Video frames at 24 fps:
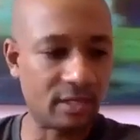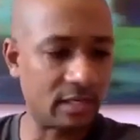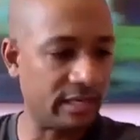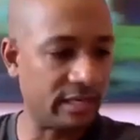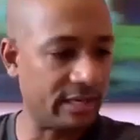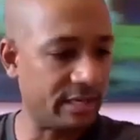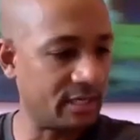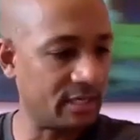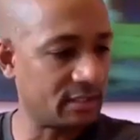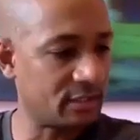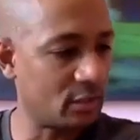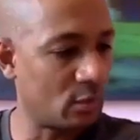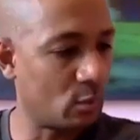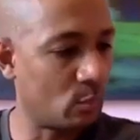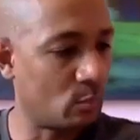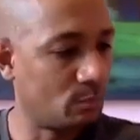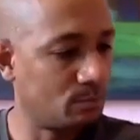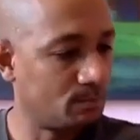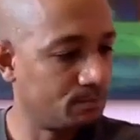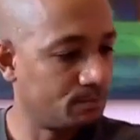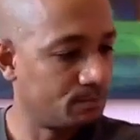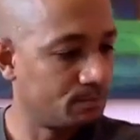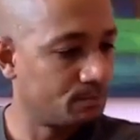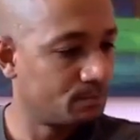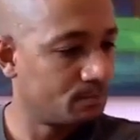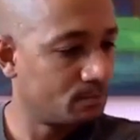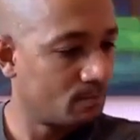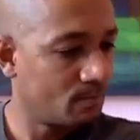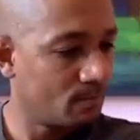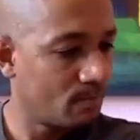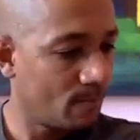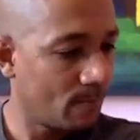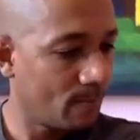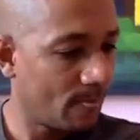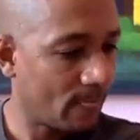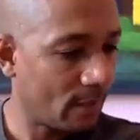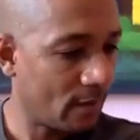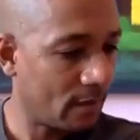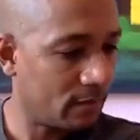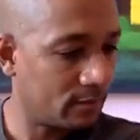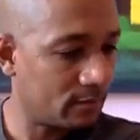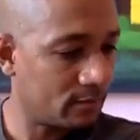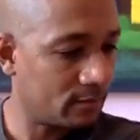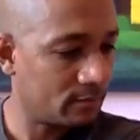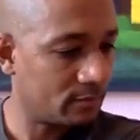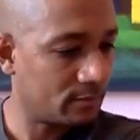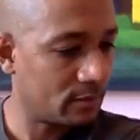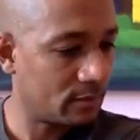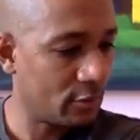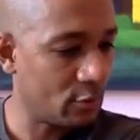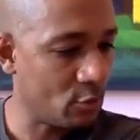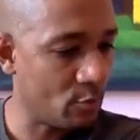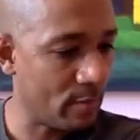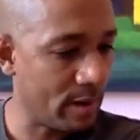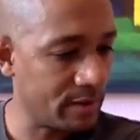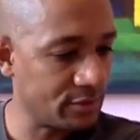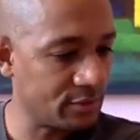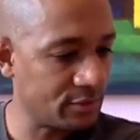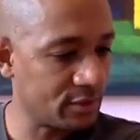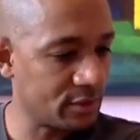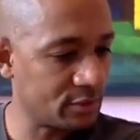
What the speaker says: it? Let us know. Are you managing it